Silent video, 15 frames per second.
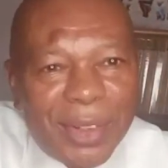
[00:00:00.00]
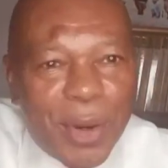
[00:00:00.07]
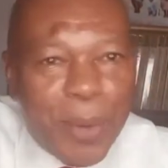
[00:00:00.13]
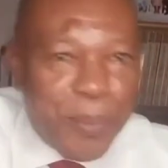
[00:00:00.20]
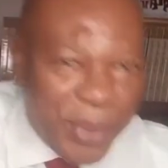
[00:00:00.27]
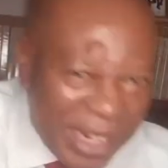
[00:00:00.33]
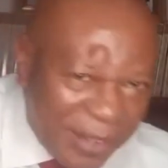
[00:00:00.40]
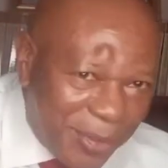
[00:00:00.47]

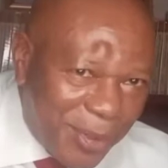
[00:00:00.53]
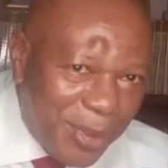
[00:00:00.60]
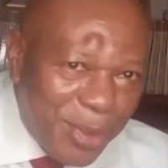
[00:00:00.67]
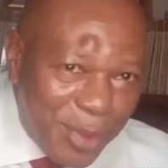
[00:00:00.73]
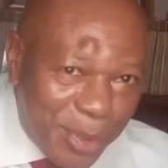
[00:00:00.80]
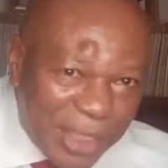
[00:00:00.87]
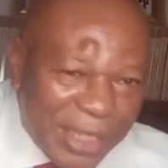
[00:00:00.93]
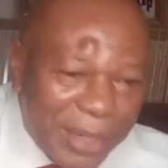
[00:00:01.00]
or beautiful
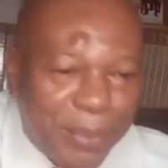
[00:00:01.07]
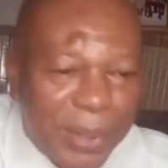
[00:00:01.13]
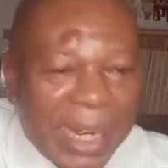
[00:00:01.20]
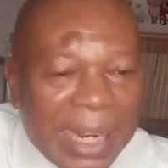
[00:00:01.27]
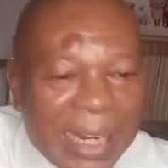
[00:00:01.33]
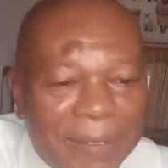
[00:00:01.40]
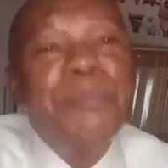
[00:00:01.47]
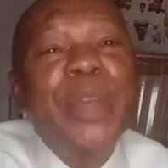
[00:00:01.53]
Gucci
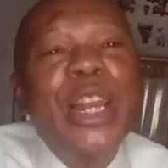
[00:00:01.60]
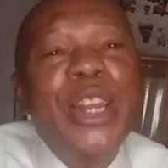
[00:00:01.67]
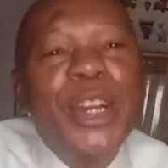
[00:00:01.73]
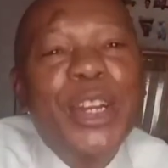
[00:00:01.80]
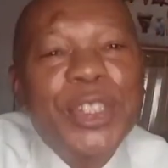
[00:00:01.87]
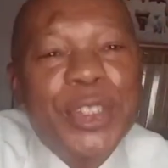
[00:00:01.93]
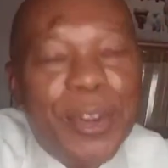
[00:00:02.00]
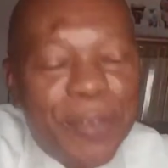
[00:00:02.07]
bag, and
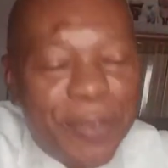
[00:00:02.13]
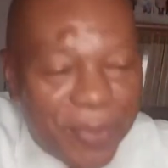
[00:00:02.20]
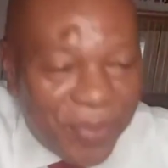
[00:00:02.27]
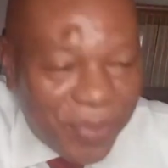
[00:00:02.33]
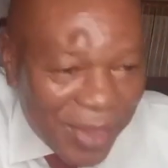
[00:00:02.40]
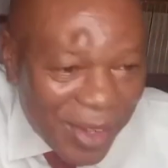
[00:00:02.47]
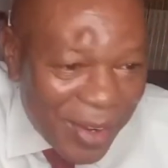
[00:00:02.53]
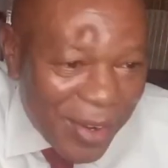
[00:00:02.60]
millions of
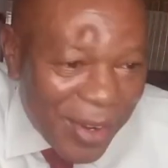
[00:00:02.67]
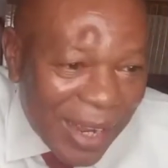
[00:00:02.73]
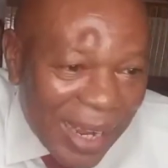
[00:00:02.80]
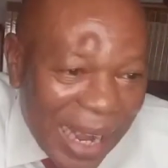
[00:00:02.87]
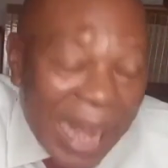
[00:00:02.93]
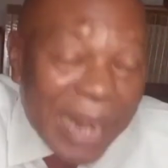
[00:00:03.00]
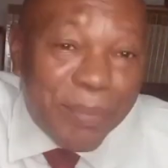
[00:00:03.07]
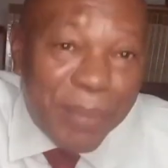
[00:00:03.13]

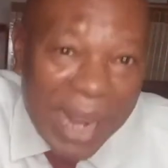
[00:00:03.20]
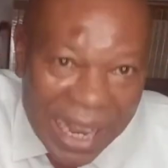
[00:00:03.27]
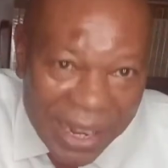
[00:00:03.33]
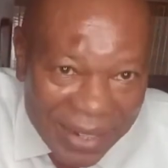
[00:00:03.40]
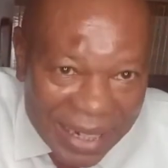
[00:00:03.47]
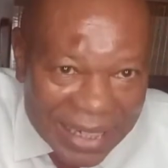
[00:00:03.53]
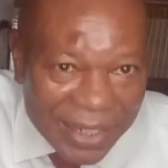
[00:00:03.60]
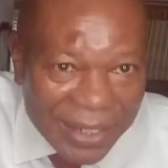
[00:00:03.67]

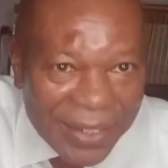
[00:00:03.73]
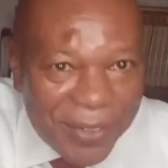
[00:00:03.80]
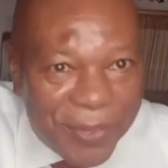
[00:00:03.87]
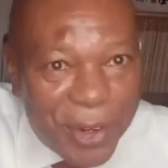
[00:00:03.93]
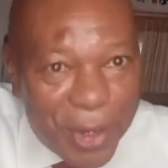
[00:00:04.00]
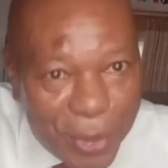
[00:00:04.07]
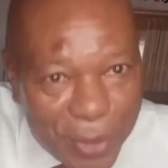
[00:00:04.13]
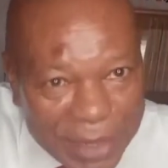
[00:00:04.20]
admirers,
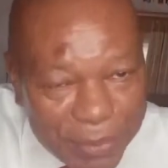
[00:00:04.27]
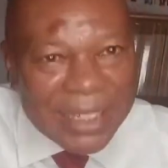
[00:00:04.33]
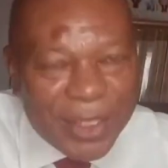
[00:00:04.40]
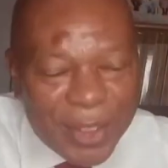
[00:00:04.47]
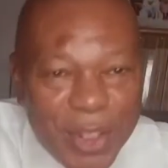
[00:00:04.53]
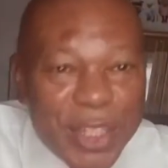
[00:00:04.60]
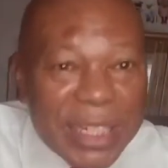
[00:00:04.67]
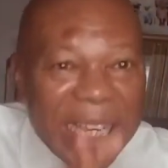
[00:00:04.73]
followers,
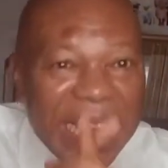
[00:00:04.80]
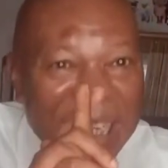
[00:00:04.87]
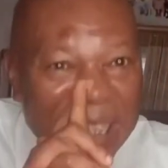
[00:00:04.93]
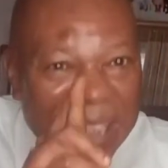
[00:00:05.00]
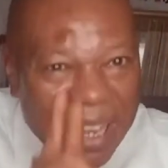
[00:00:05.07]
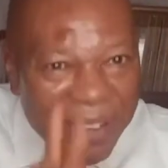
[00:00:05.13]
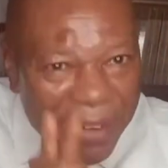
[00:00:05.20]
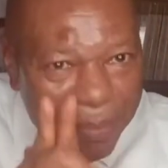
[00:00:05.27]
those
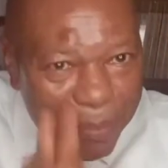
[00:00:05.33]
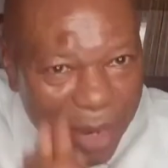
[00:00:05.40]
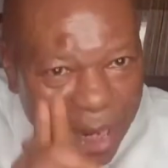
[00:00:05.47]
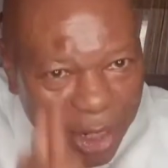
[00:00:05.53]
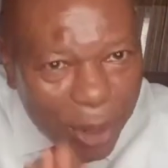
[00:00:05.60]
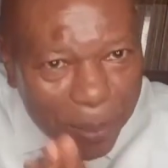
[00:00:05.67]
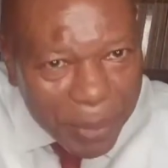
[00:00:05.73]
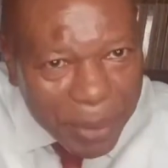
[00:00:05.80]
11
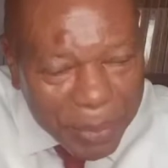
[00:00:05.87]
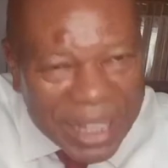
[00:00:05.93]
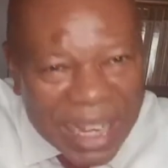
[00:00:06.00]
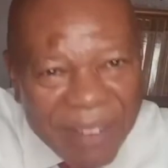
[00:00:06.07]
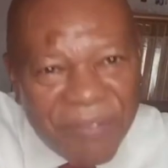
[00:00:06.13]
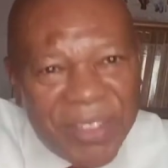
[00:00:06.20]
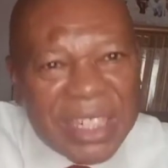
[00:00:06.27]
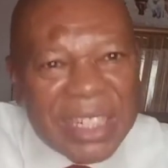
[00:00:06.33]
million people
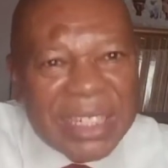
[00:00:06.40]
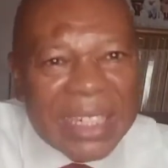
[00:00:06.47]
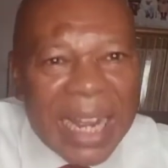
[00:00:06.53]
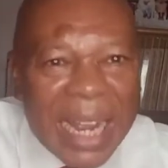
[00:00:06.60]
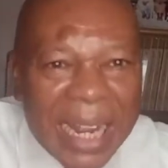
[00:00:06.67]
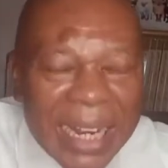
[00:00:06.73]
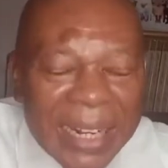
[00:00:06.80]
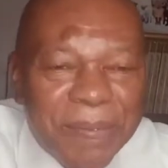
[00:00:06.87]
that visit
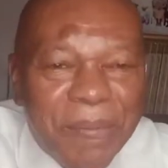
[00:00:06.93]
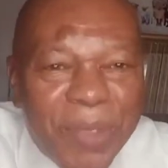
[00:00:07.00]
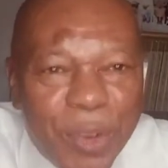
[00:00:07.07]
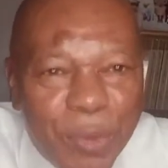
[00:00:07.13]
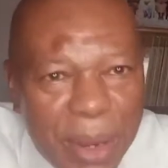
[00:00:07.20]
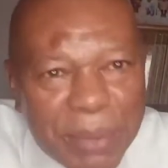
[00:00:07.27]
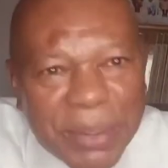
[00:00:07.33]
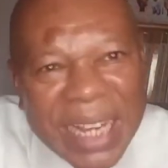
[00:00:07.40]
her
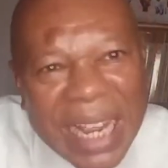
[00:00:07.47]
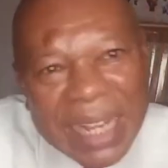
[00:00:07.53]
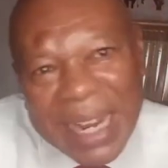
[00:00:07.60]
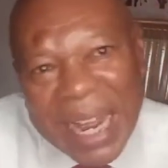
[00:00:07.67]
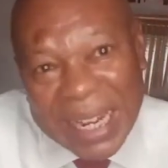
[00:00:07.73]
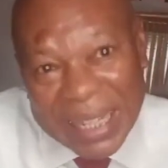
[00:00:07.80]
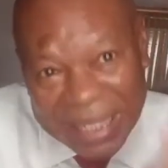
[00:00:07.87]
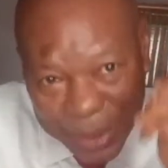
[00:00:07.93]
website,
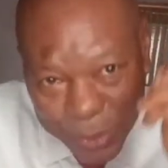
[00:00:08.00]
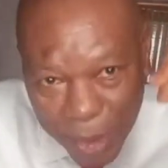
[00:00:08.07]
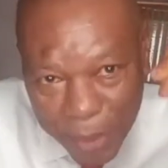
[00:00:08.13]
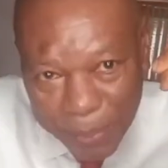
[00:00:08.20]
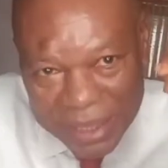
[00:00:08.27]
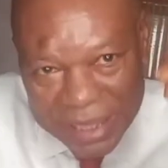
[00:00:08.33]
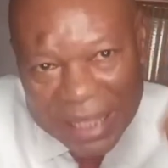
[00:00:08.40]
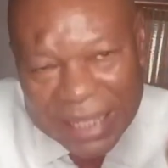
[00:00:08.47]
at least
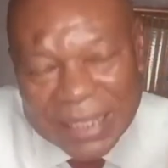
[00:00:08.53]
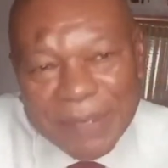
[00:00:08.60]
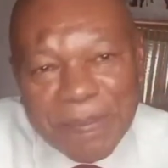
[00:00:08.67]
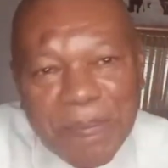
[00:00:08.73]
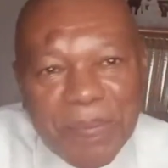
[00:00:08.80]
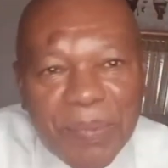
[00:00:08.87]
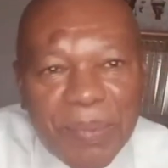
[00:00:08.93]
1%